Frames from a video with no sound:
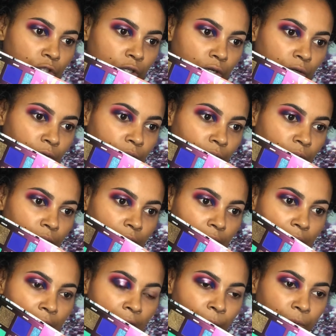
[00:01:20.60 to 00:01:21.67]
so
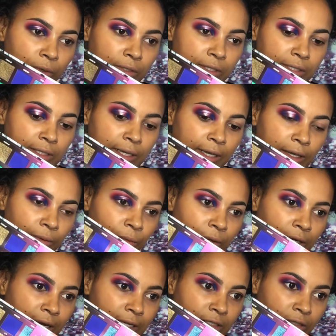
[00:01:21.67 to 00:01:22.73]
I would say
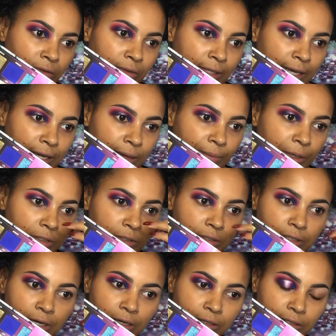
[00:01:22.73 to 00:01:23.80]
what I don't like about the
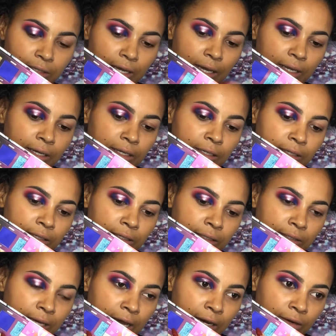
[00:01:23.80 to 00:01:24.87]
dark side
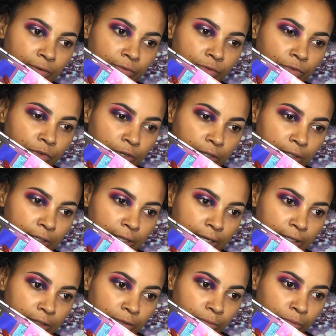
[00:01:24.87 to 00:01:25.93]
is I don't really
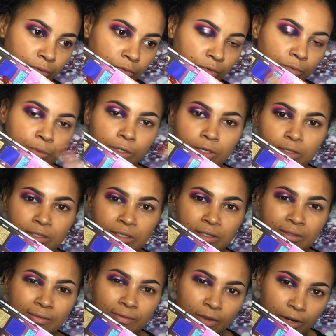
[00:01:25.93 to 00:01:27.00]
like the blue because
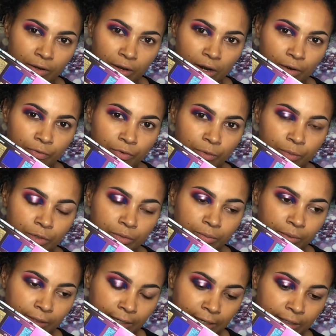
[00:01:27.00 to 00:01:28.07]
it's very hard for me to
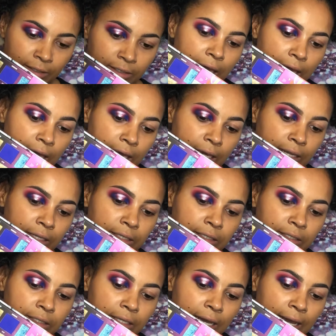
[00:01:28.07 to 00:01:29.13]
blend.
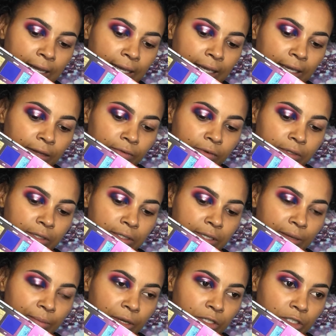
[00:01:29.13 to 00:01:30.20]
And I can't really
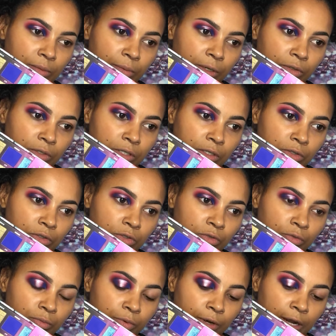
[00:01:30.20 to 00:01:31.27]
say much about these
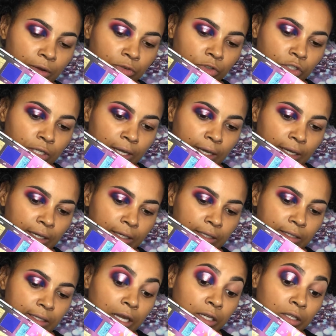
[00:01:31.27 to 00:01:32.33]
two brown
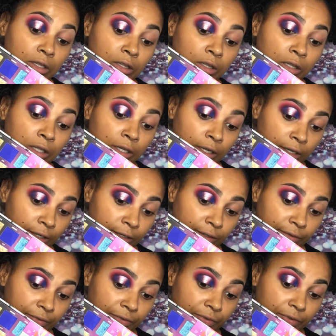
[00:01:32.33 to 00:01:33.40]
shades. I
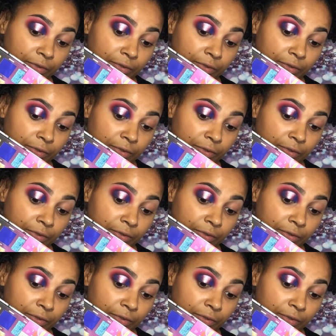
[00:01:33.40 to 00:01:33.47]
love